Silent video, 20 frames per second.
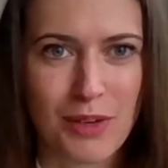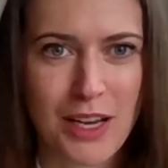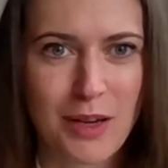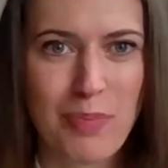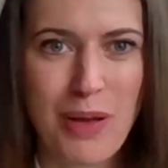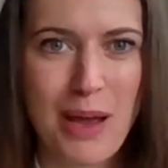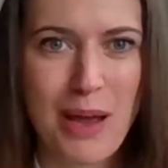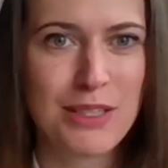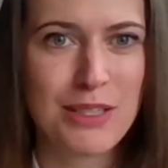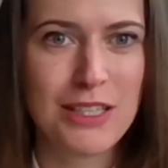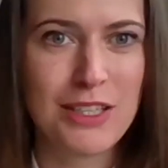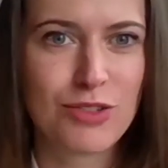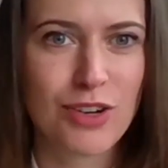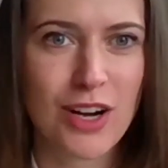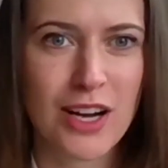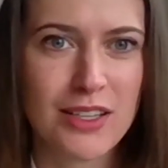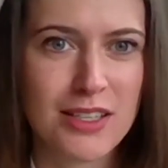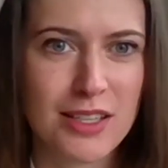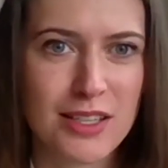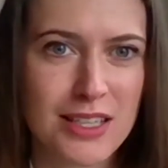Like Pepsi
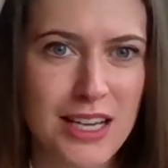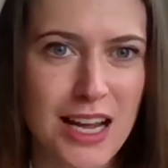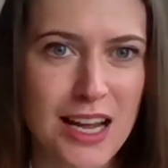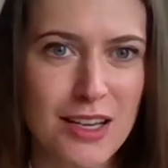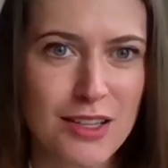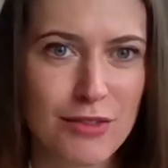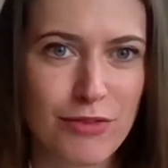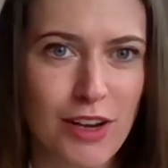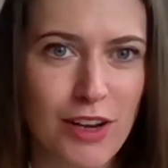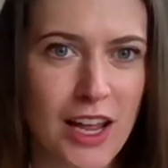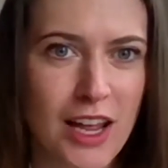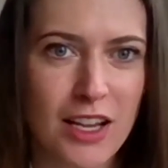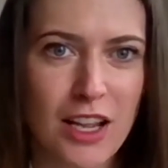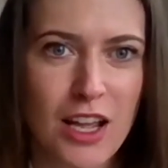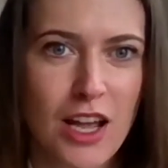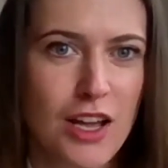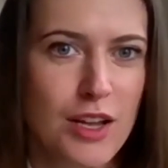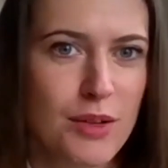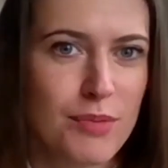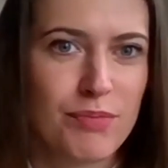tried to stand for like
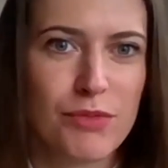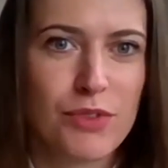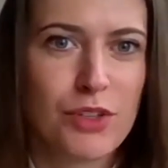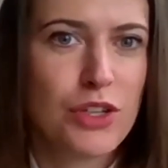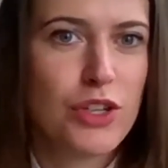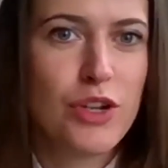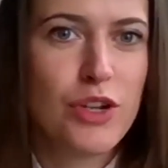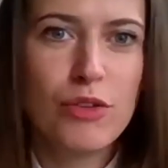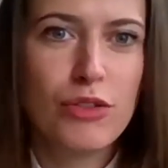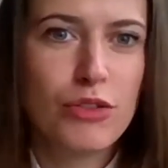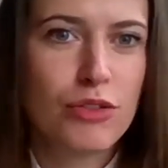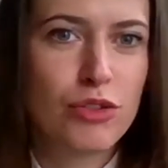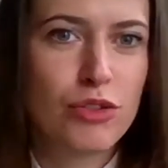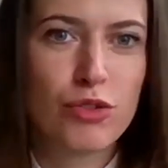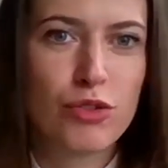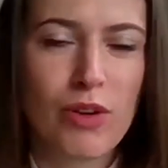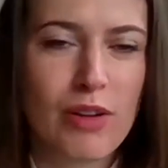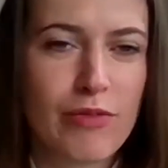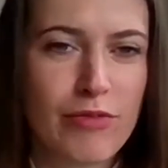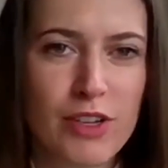
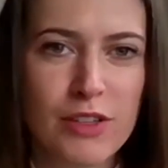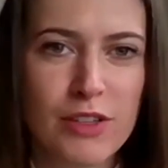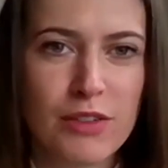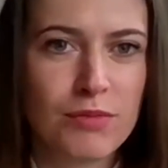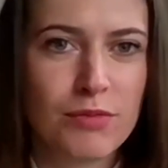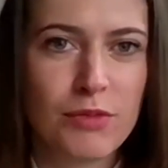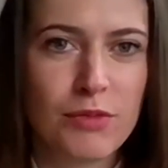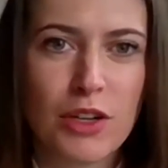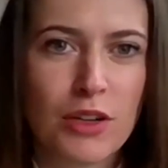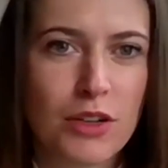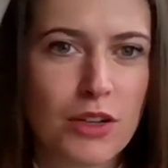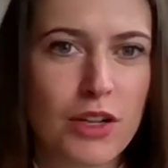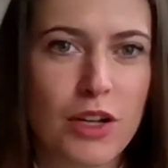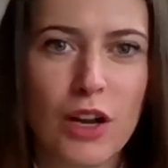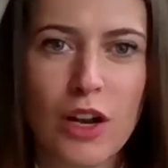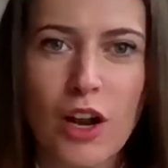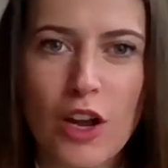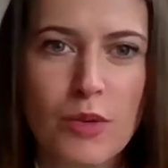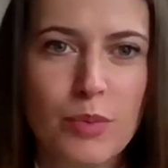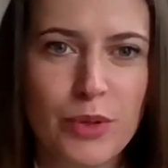youth-driven
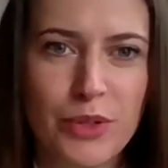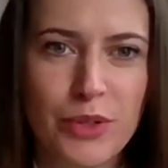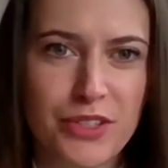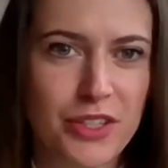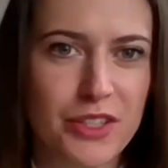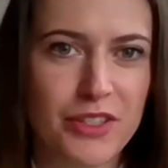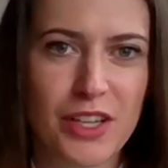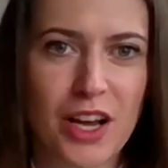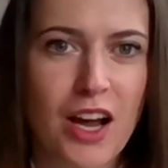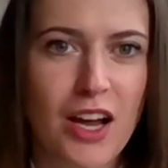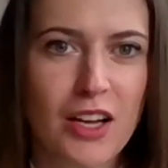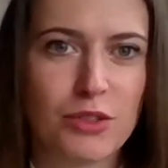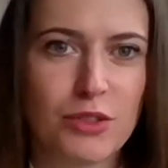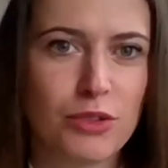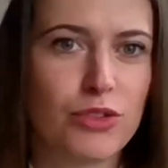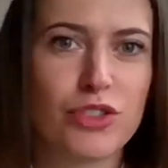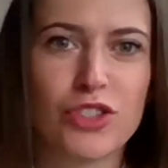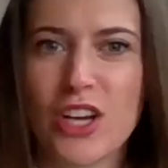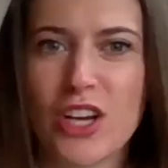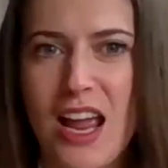global
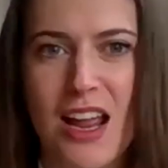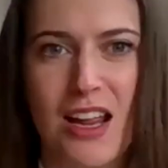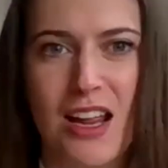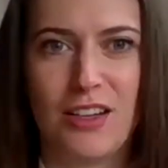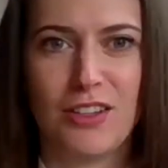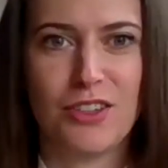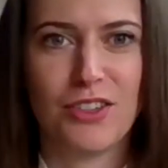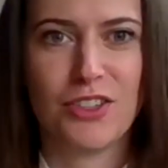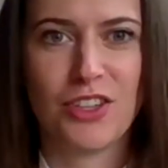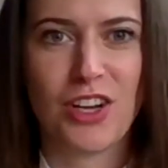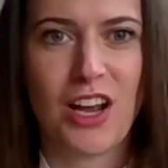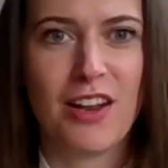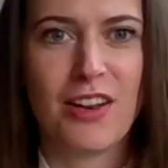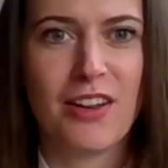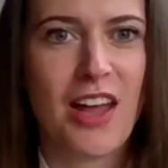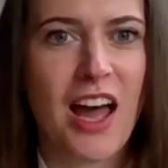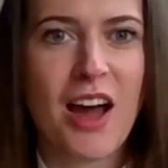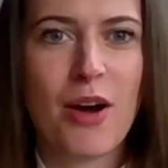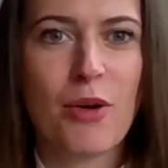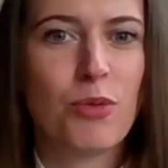societal change,
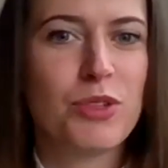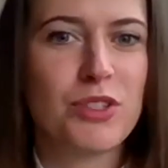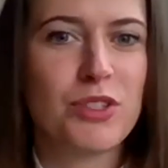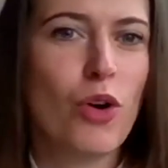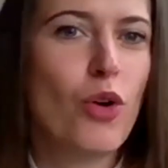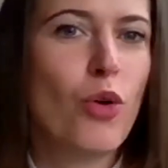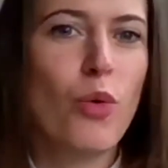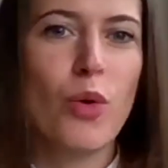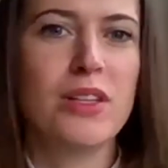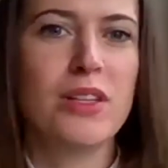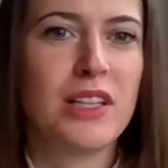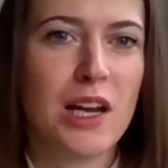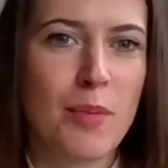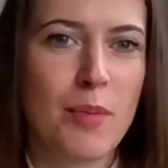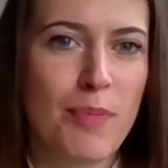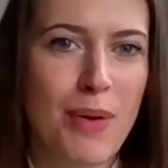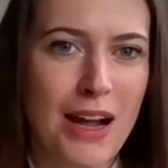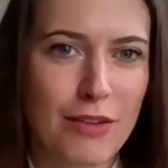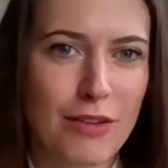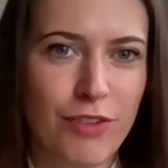and that was always going
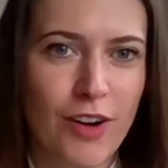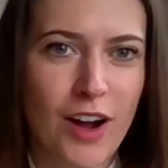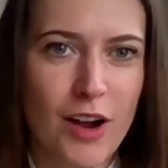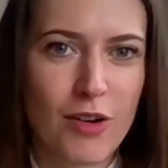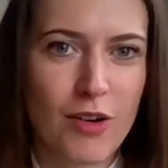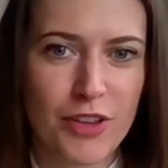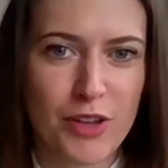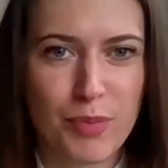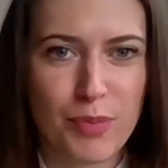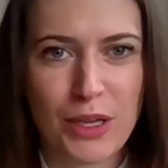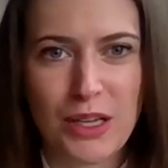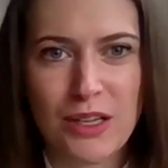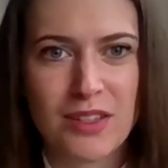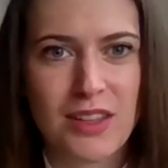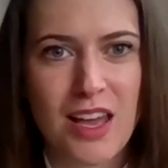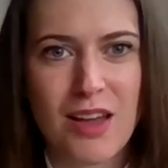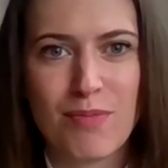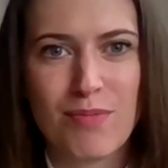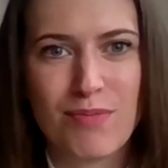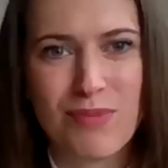to backfire on them because
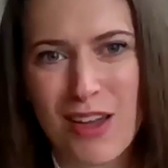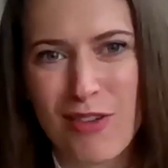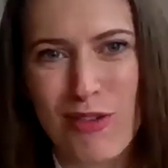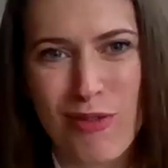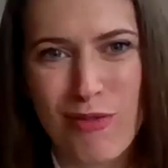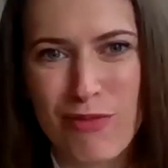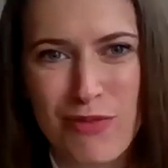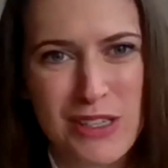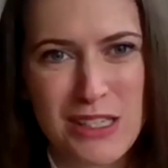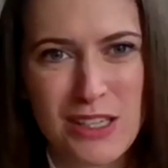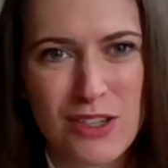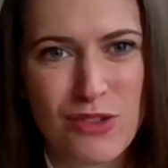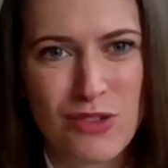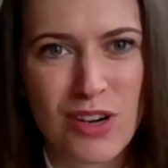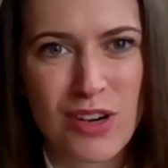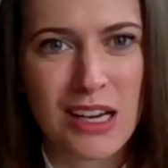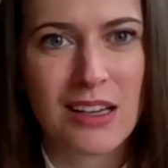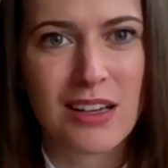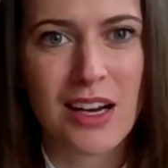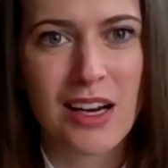they're a busy
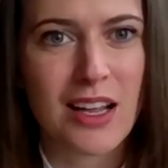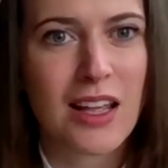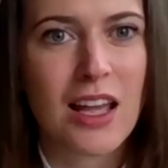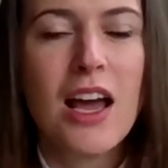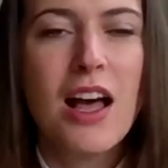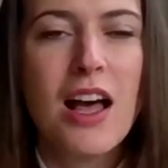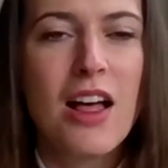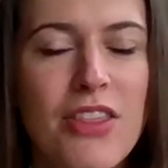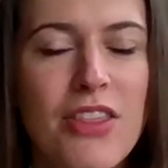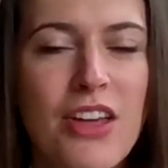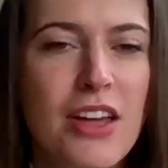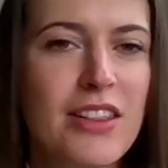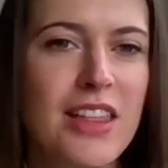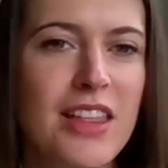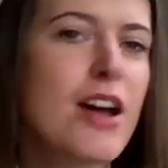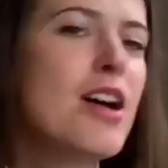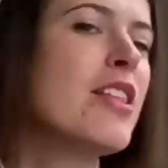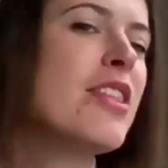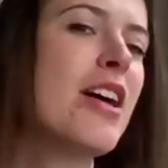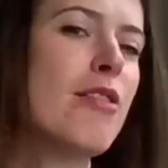drink. Like
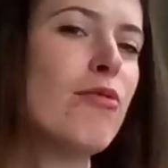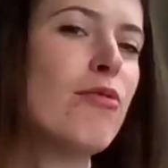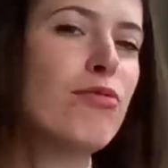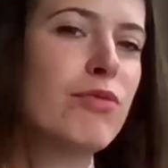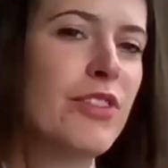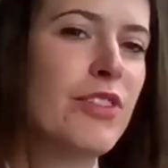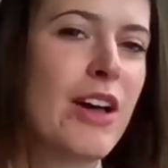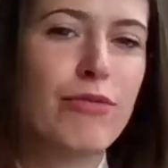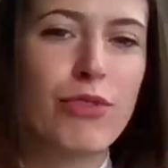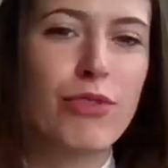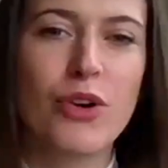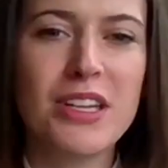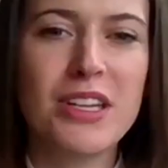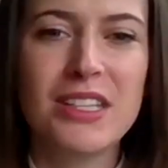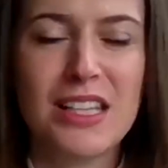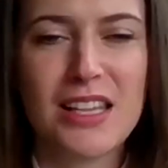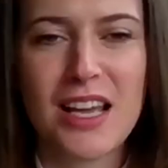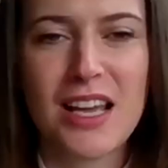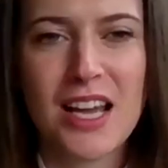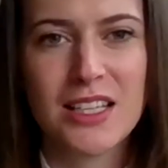their
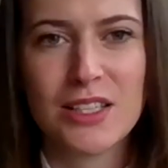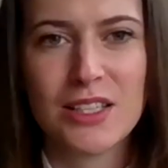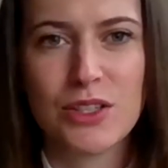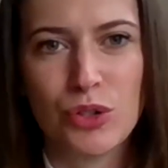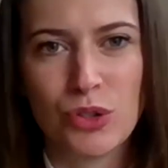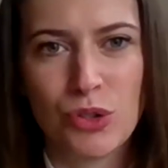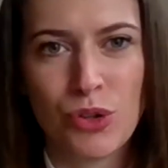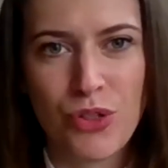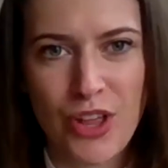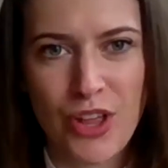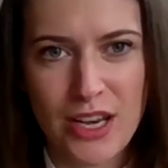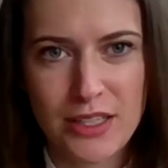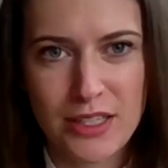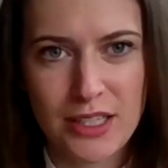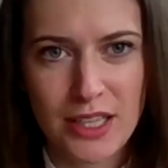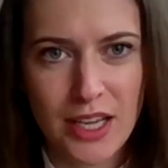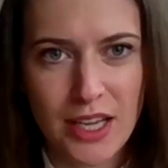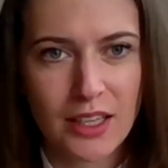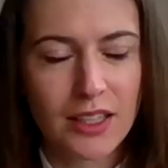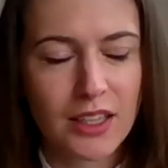voice in that is not
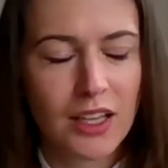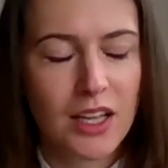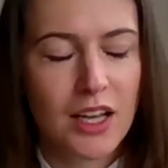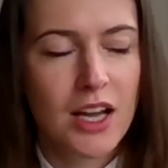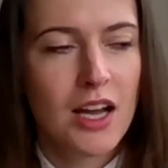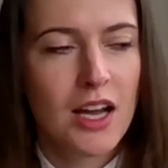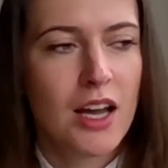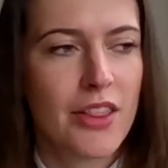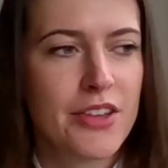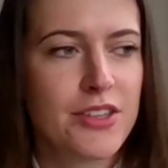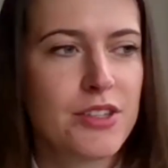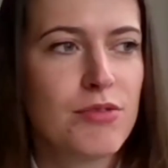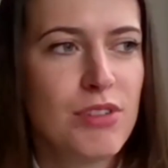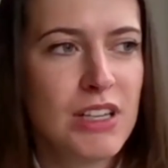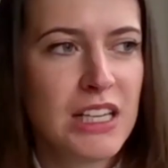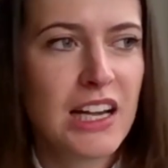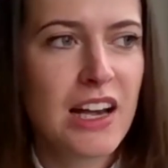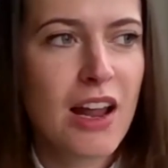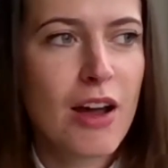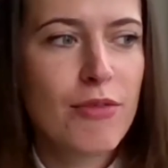authentic. There's a
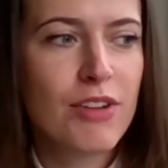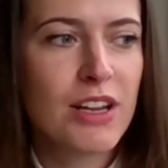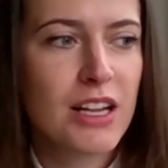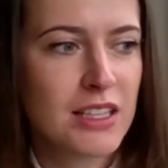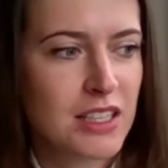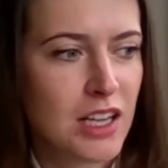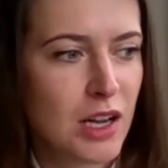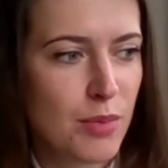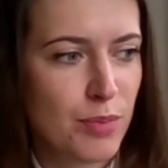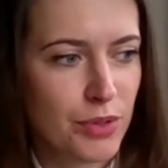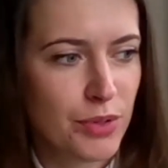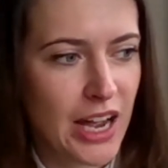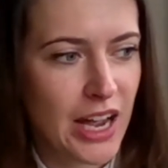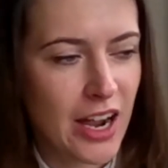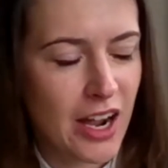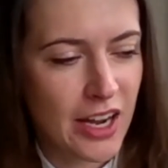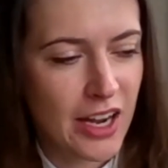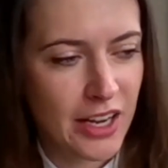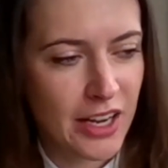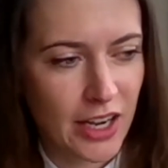really lovely example
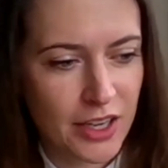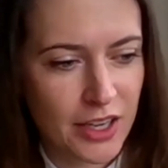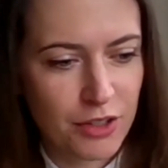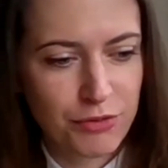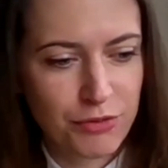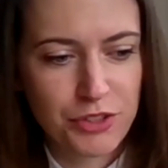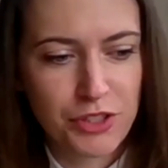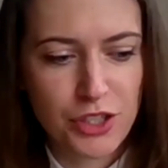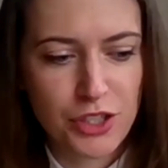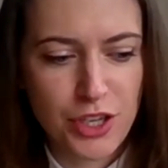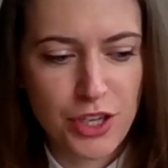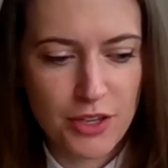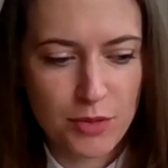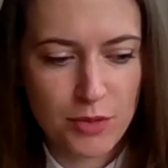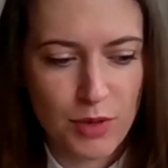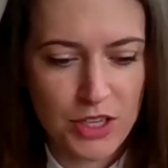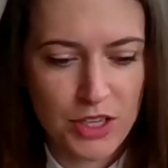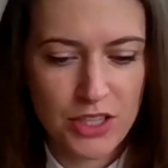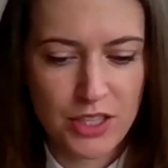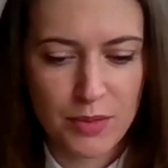I often
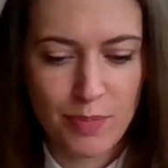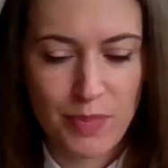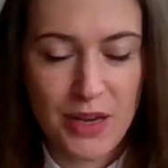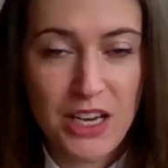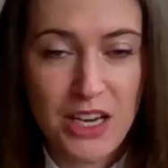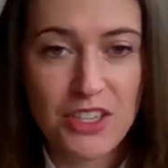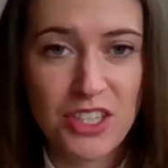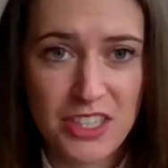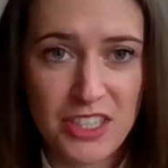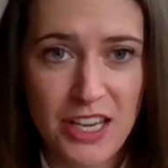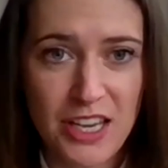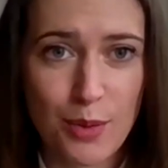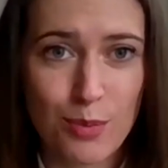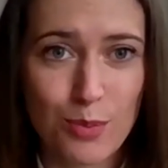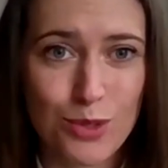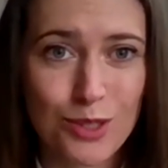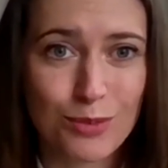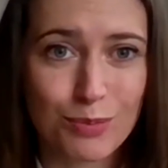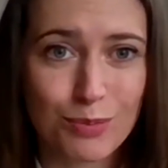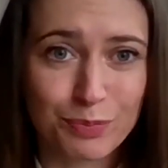use, which is PG
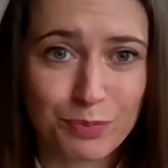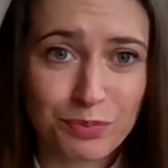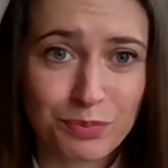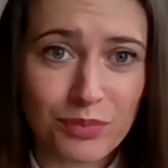Tips.